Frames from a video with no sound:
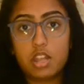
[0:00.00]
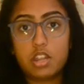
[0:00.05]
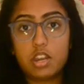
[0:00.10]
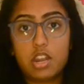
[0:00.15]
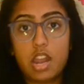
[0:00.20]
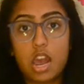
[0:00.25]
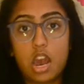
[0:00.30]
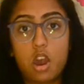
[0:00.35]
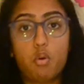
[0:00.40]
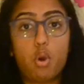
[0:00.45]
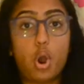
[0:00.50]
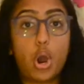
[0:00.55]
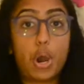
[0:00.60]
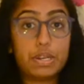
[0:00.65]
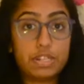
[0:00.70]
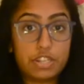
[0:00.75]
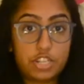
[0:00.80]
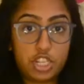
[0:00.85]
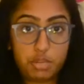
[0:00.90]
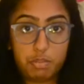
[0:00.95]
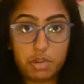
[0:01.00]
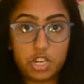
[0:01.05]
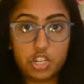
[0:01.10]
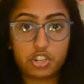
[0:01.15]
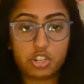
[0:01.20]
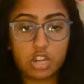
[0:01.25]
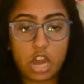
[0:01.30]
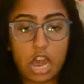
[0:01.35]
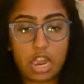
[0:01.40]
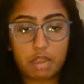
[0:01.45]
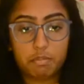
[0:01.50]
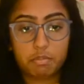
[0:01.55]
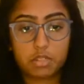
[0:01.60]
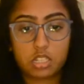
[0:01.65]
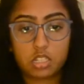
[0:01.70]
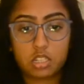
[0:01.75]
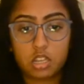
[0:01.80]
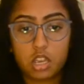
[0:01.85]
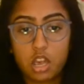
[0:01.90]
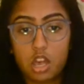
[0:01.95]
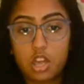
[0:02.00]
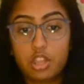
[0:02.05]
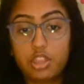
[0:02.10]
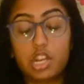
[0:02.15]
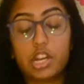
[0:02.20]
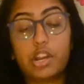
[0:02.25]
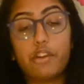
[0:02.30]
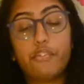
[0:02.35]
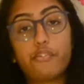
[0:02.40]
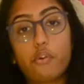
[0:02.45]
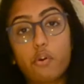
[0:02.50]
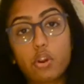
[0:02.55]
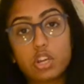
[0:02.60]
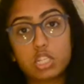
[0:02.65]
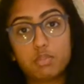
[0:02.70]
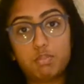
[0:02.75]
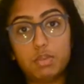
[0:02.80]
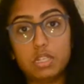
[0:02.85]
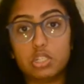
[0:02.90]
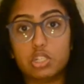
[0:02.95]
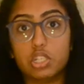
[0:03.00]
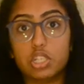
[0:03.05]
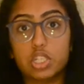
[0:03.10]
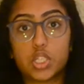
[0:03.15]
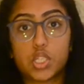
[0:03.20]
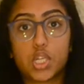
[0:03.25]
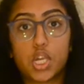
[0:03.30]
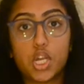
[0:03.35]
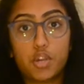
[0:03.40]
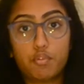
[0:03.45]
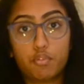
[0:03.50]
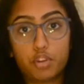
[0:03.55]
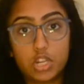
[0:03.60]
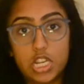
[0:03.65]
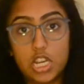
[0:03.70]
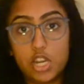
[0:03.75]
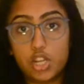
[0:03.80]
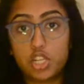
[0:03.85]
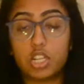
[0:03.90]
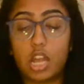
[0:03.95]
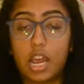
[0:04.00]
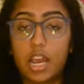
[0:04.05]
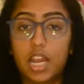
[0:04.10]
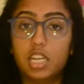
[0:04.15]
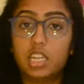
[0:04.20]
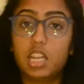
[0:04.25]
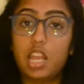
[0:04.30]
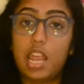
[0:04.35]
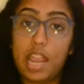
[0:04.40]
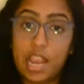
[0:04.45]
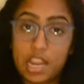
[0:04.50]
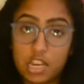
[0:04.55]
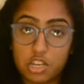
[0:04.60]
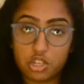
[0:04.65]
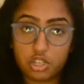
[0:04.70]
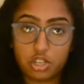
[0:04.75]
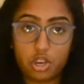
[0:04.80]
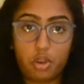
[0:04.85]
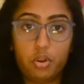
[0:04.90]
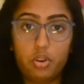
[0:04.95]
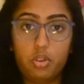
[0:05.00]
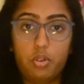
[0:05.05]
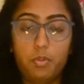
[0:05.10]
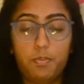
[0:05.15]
Now, on to speech times. There are 4 speeches for each side, 8 in total.